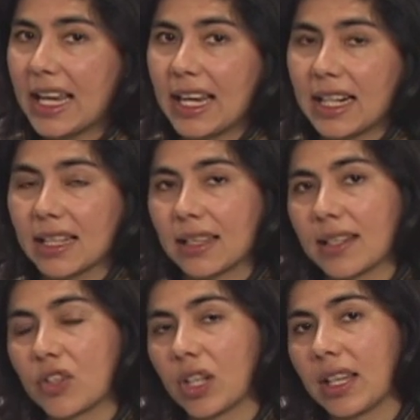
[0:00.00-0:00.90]
It
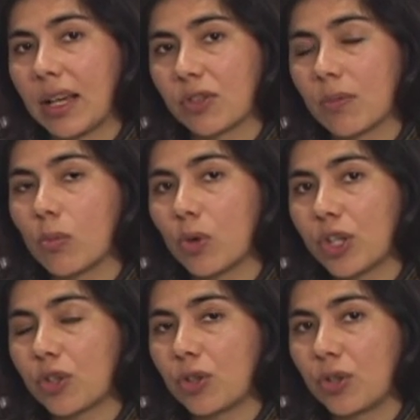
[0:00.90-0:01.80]
essentially allows the
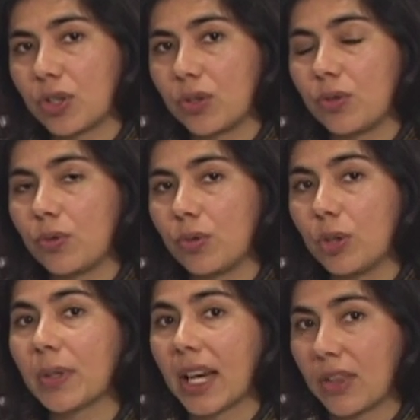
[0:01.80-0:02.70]
moisture to
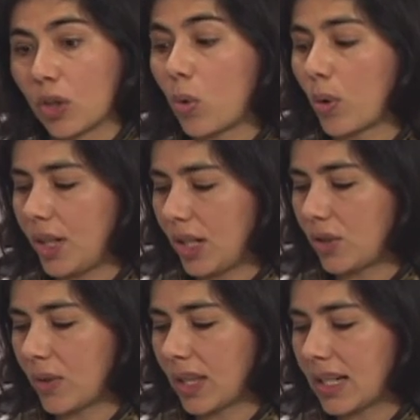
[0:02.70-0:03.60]
lubricate the cornea
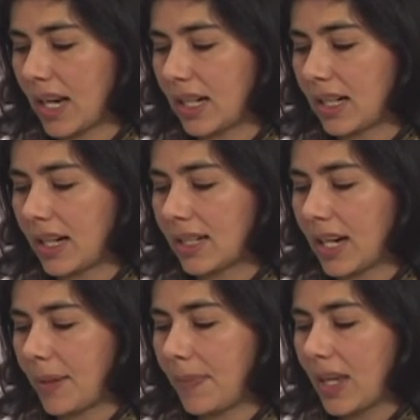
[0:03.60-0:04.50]
during the day and at
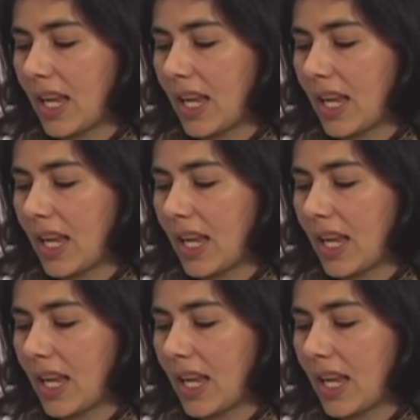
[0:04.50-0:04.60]
nighttime.